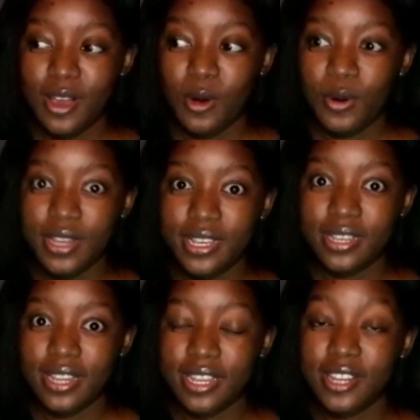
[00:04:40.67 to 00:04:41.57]
or
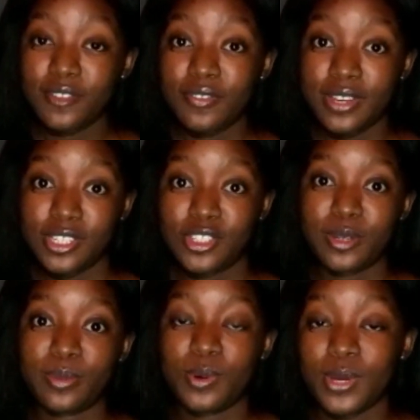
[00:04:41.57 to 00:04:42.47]
in a
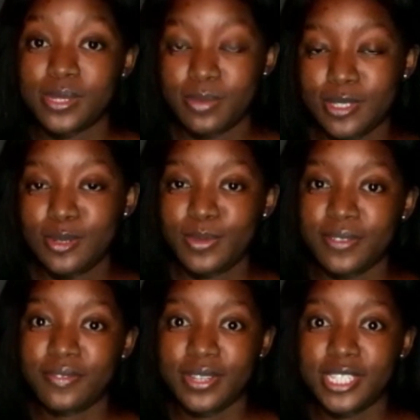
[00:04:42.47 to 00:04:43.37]
friendship, what's meant to be
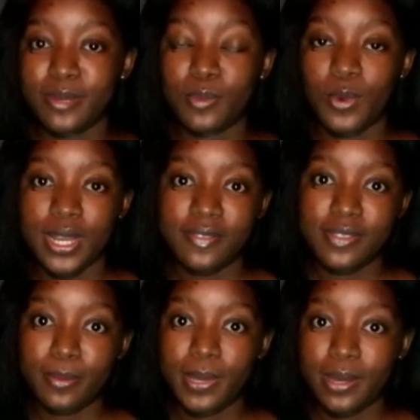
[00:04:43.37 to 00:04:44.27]
a friendship, one of
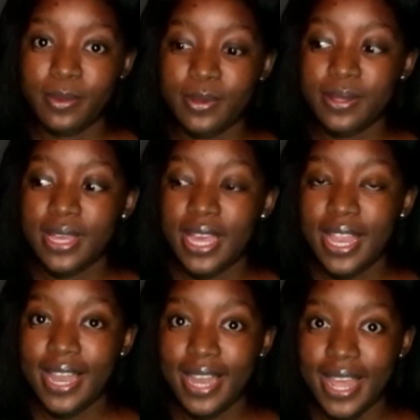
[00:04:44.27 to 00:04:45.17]
the people
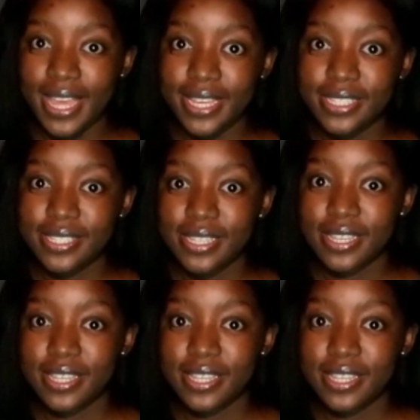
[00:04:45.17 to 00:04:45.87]
likes